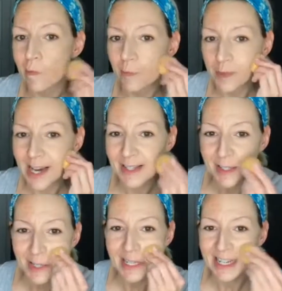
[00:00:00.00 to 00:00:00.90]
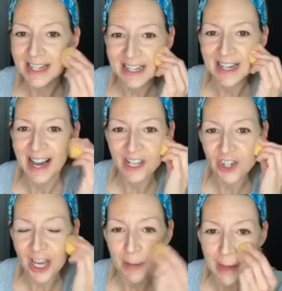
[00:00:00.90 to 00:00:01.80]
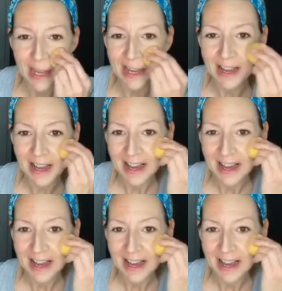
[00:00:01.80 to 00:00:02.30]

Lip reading: Hi, Selena. Hi, Jamie.